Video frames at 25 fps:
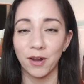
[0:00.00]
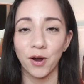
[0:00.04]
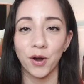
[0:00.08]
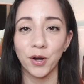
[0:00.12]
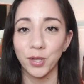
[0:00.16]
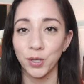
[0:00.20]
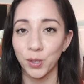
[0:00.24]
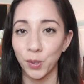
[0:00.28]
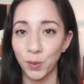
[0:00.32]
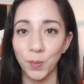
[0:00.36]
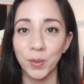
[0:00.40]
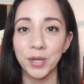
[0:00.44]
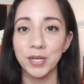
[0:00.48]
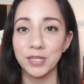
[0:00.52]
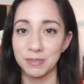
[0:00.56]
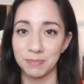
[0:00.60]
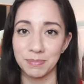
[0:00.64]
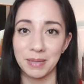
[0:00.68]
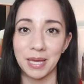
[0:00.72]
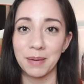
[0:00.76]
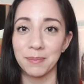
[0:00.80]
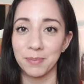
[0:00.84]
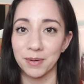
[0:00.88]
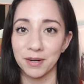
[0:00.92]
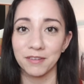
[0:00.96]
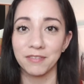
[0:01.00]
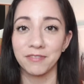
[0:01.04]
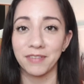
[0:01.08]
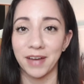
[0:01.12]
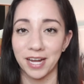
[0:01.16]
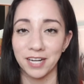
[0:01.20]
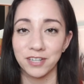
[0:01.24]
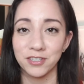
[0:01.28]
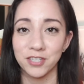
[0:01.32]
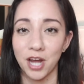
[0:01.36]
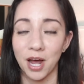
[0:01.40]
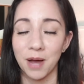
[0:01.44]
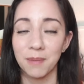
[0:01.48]
Are you going to be able to
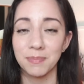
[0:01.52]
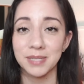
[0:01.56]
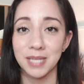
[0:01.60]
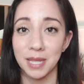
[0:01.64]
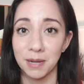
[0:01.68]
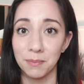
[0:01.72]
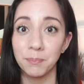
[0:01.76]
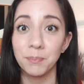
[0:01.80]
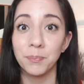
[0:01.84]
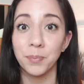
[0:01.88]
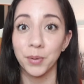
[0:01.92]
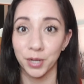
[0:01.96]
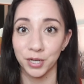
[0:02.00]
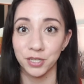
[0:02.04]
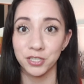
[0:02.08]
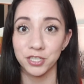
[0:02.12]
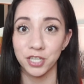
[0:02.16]
find jobs and book